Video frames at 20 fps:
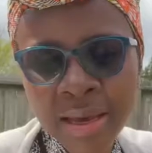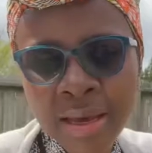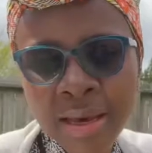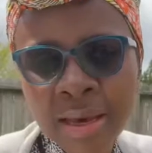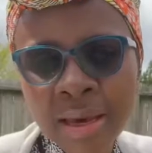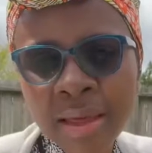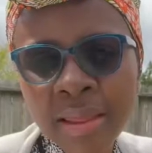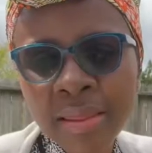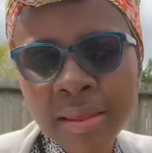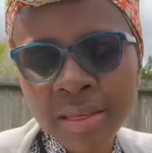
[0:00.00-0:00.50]

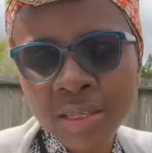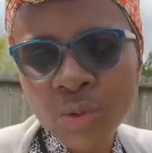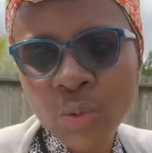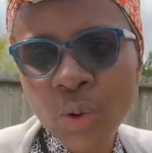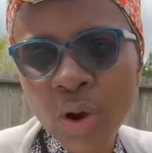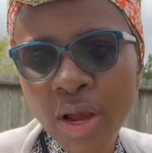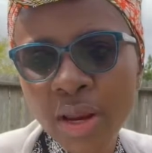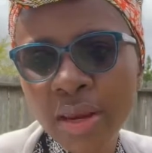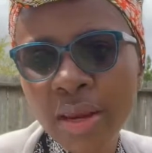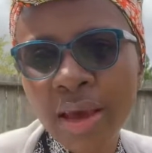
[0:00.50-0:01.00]
This
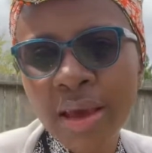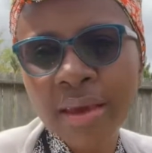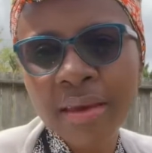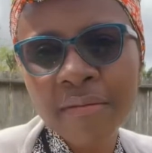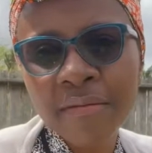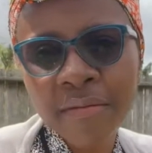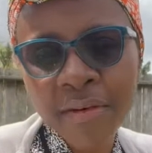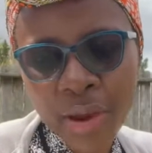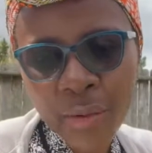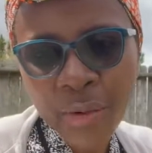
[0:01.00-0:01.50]
one is a
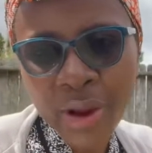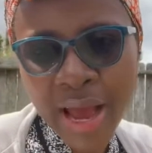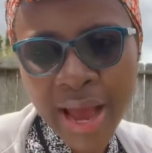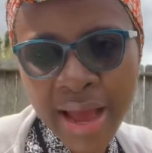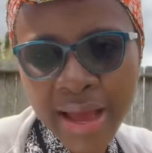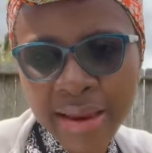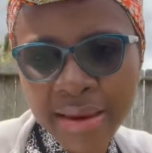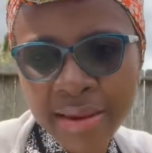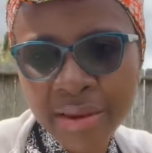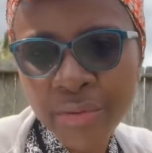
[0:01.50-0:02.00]
very
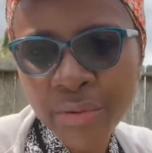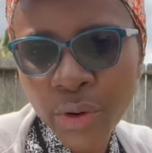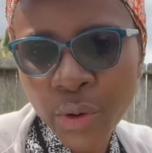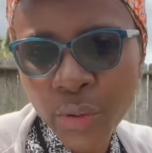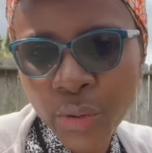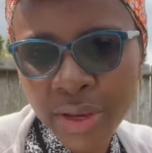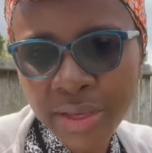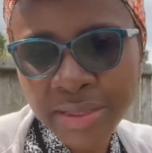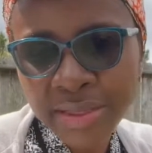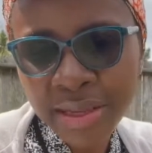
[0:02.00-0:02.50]
highly
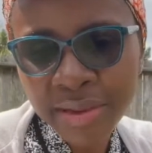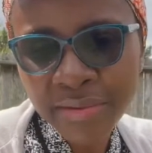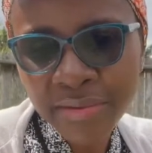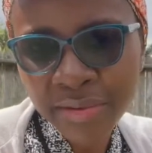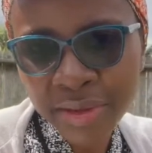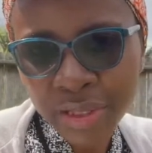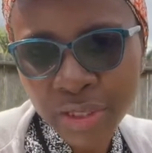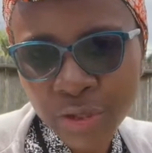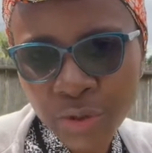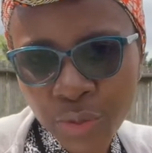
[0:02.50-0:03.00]
requested
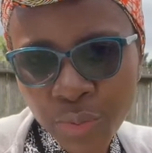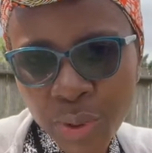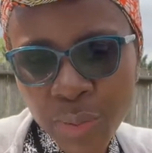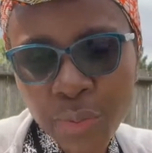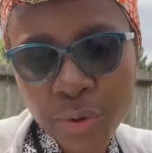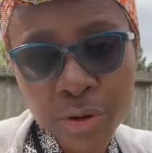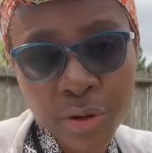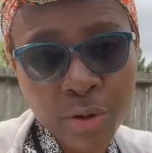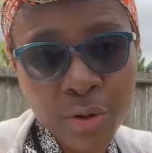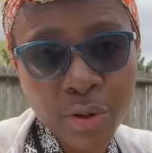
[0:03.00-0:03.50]
video.
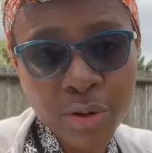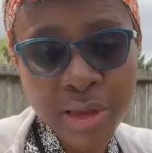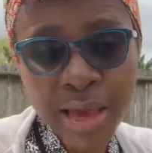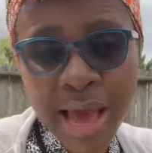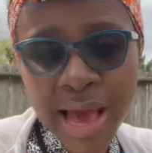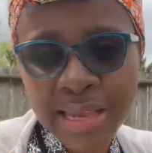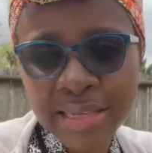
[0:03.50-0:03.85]
People they ask